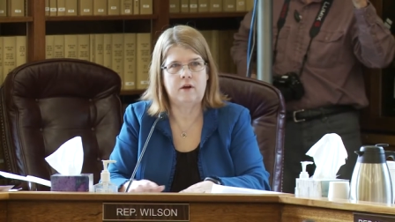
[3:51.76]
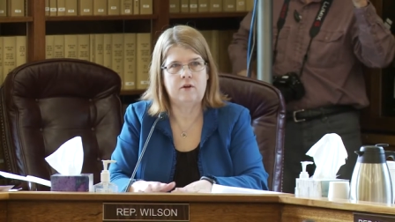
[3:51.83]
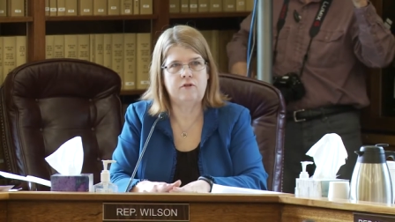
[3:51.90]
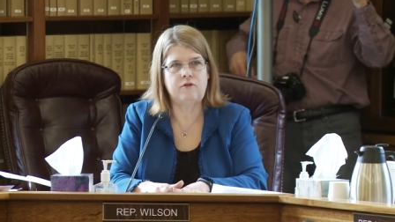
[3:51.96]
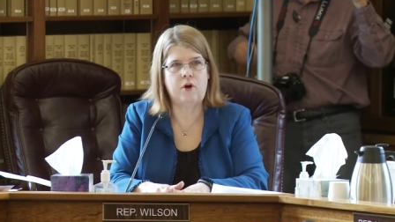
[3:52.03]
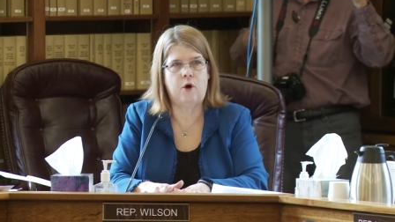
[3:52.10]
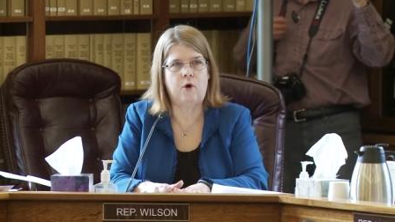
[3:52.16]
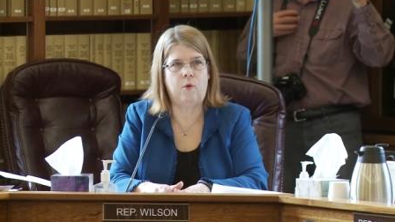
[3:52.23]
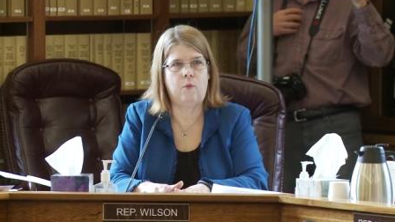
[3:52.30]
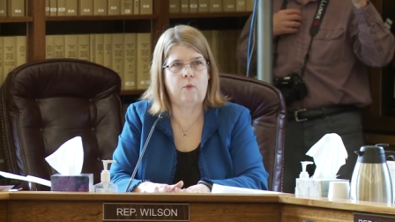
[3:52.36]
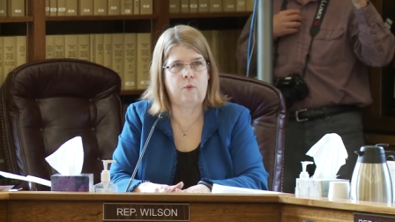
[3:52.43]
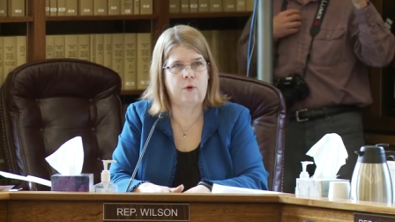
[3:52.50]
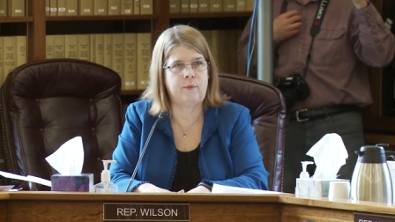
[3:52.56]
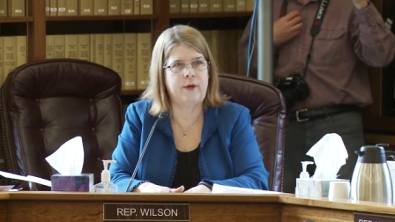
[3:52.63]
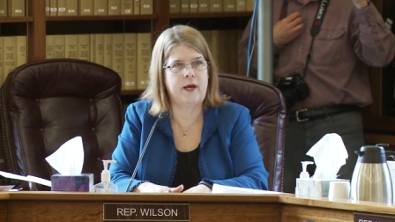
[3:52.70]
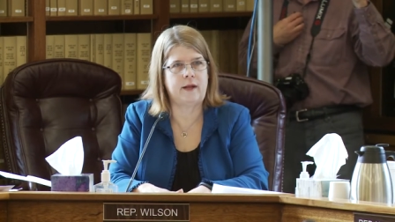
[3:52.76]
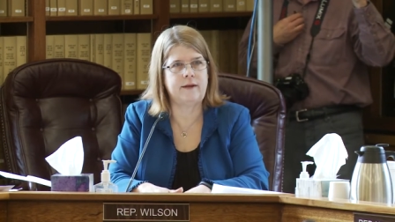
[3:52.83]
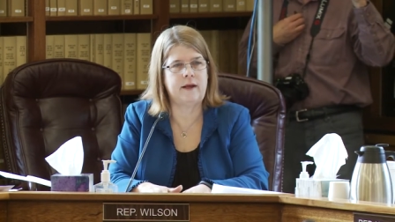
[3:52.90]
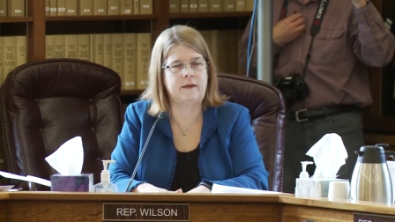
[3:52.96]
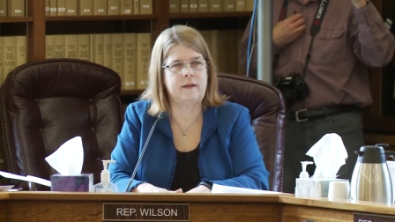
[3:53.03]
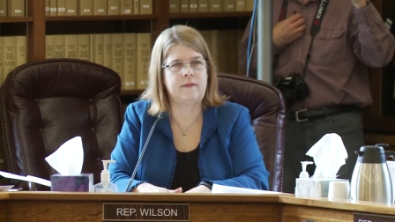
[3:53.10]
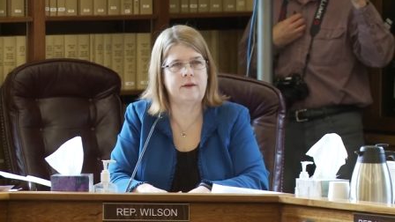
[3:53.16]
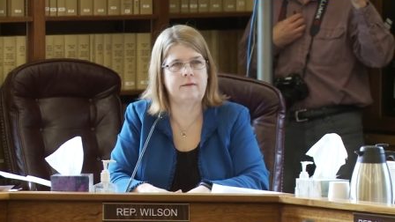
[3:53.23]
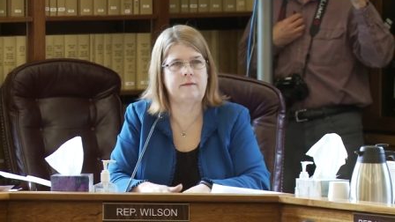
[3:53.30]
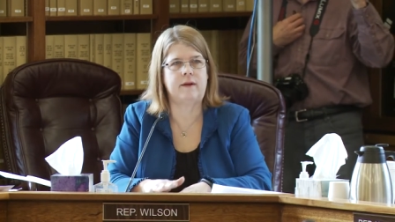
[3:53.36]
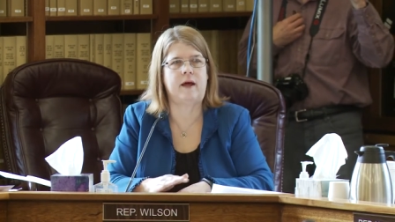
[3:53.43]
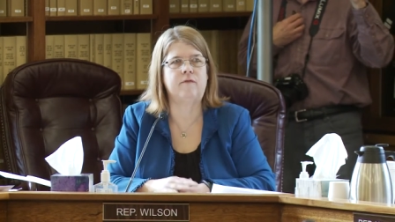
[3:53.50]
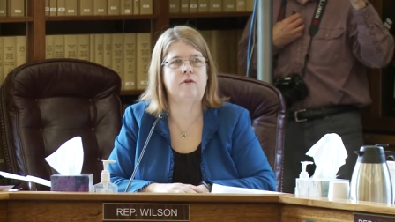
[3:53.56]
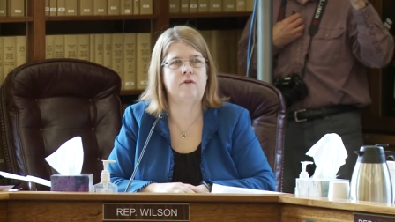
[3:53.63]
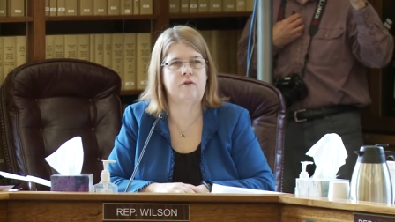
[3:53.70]
So when we got down to this
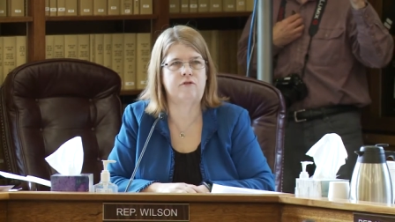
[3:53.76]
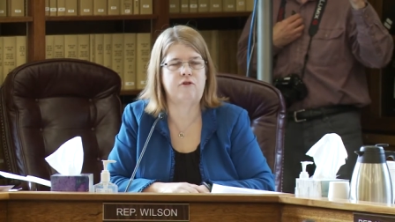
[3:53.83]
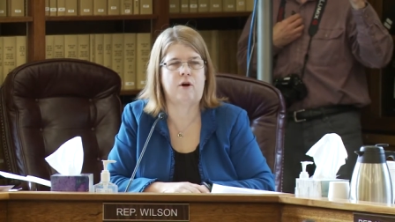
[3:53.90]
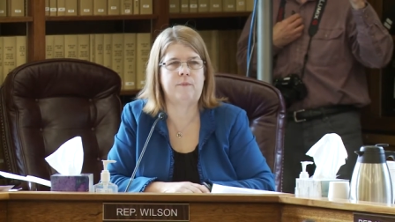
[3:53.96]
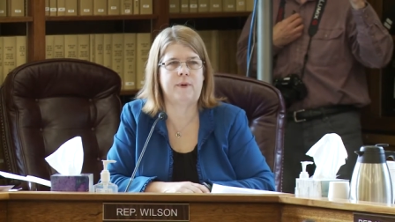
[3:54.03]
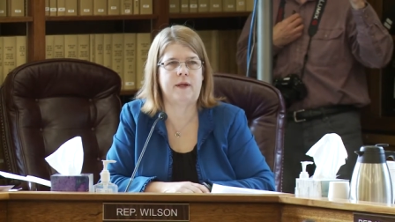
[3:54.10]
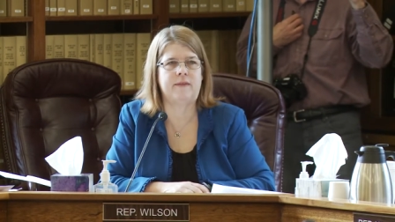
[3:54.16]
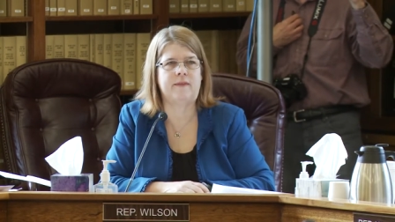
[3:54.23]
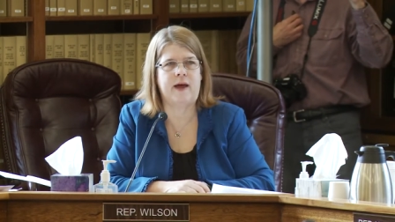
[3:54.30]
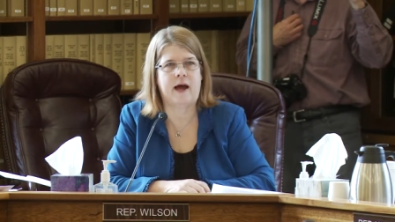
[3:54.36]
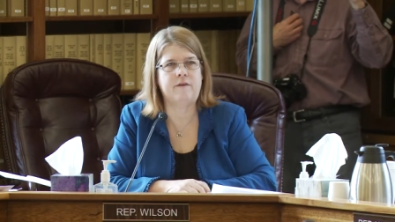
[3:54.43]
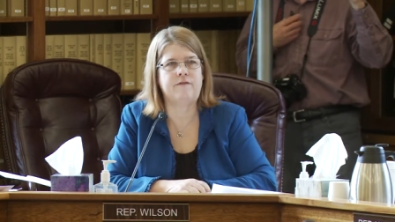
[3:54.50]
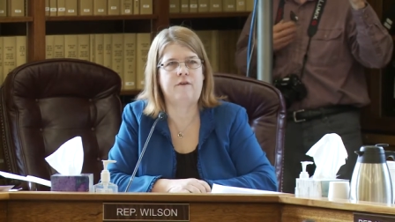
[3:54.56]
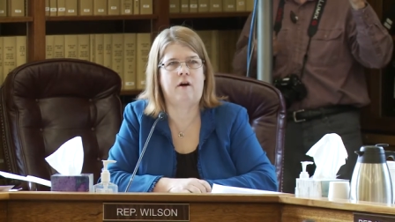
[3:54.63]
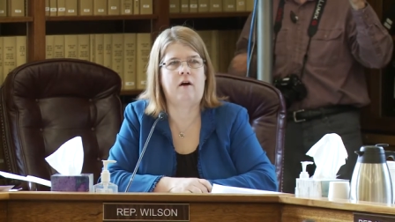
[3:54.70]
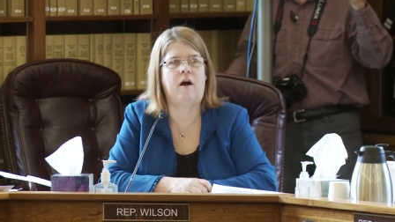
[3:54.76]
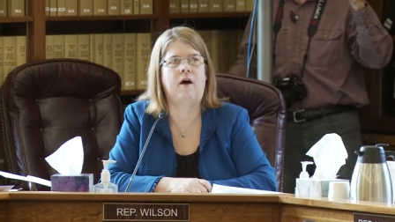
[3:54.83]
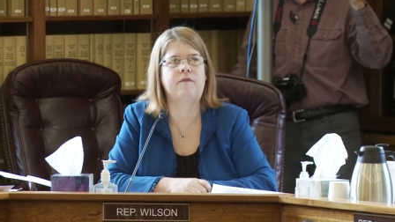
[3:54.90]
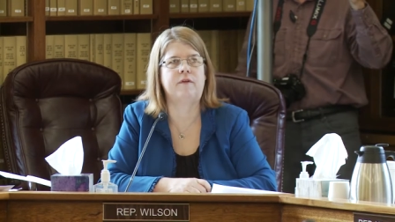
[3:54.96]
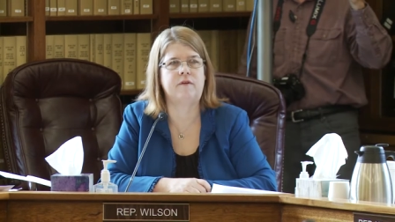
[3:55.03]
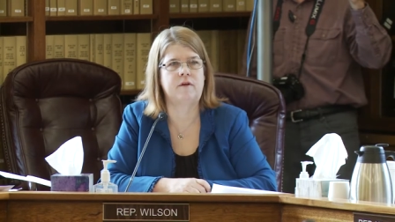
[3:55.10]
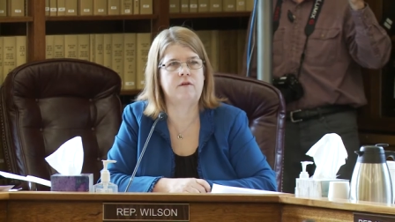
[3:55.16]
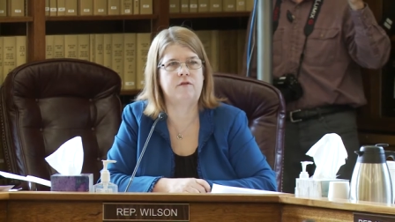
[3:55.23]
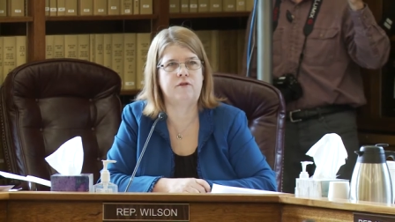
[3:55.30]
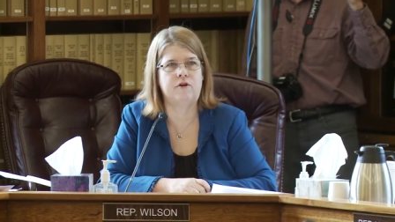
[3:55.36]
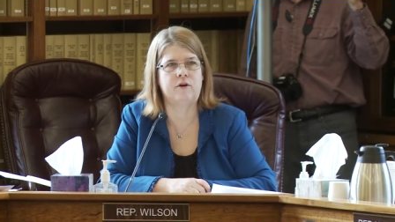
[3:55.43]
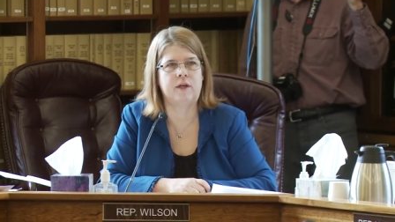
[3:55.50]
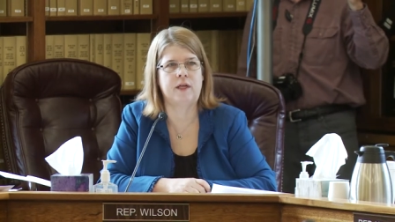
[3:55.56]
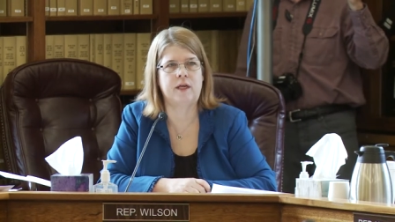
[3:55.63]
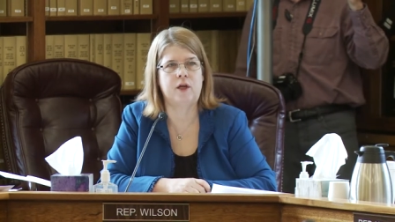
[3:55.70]
level, to start being that far off is
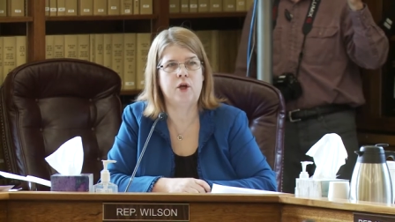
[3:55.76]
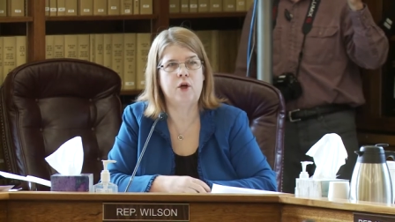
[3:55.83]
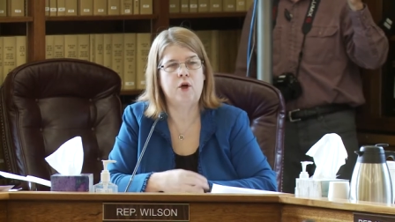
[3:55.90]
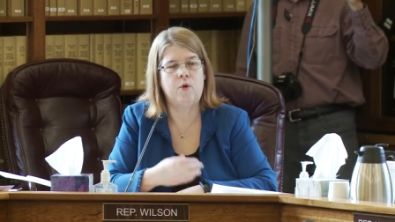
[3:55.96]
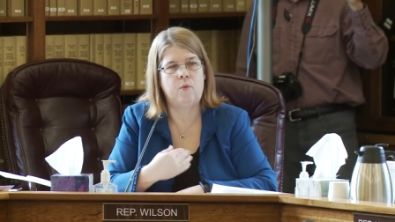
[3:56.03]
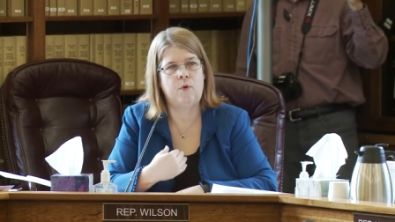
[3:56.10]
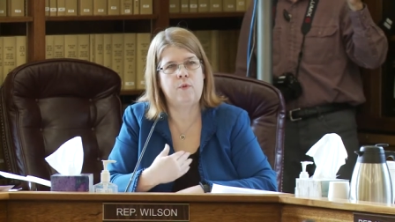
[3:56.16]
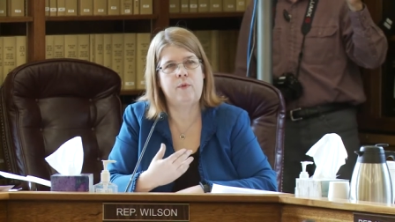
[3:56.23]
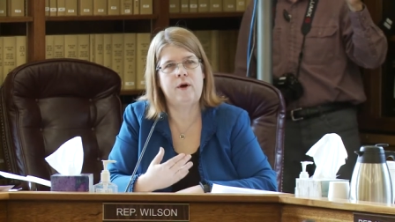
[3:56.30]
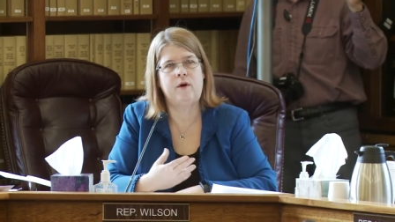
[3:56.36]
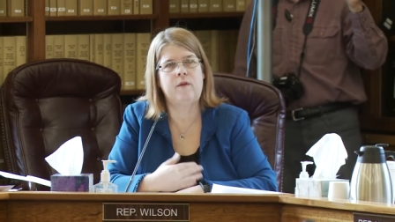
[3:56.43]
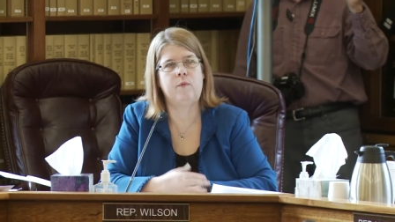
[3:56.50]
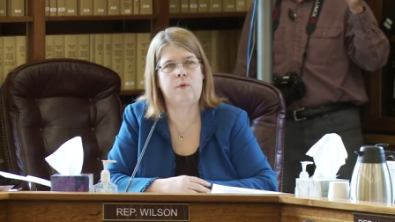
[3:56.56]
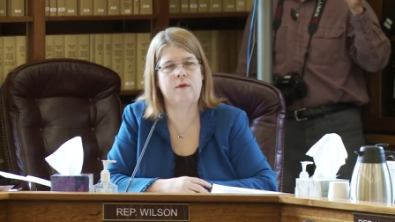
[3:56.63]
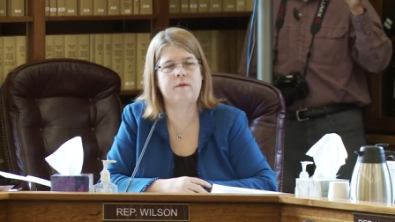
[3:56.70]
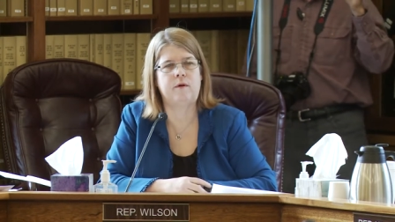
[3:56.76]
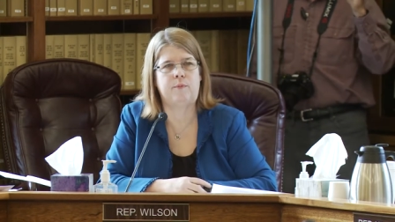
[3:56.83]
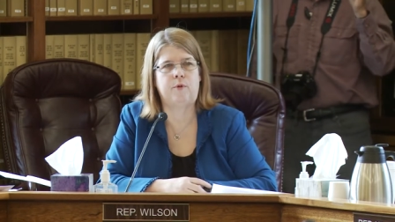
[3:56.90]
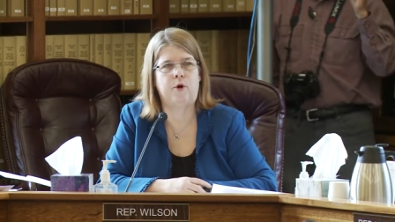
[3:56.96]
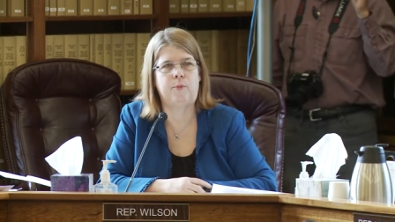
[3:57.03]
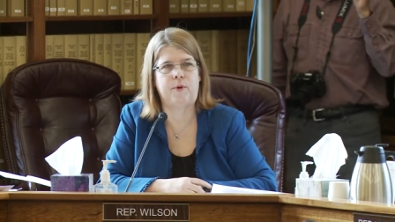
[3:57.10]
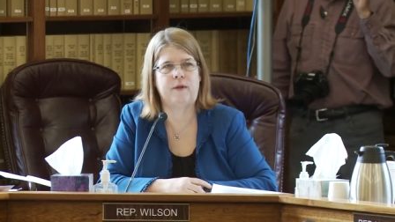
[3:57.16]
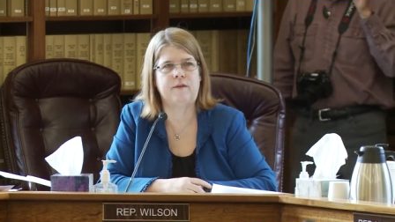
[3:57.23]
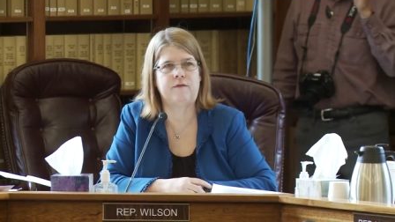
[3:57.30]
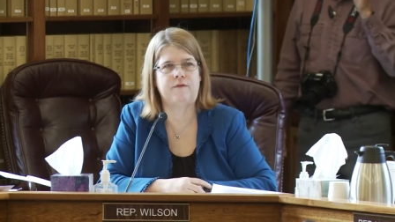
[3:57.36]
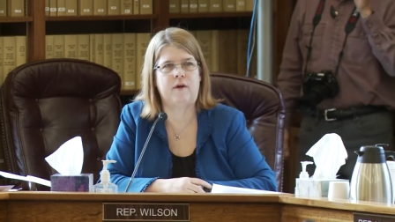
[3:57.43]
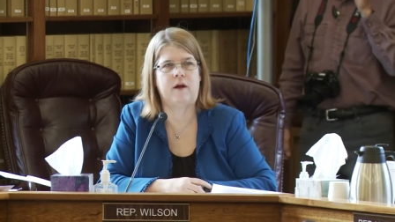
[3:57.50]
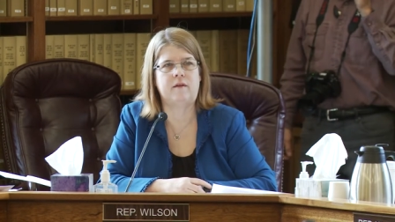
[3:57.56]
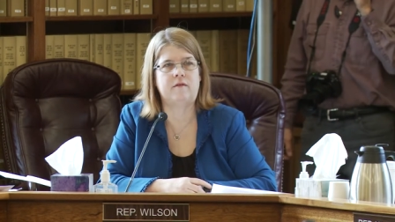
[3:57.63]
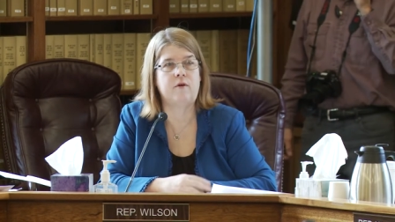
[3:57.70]
concerning when we are the ones that appropriate the
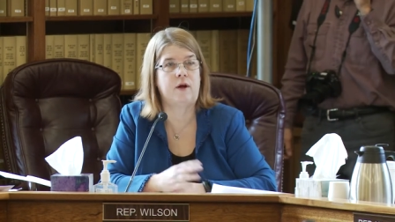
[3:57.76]
funds.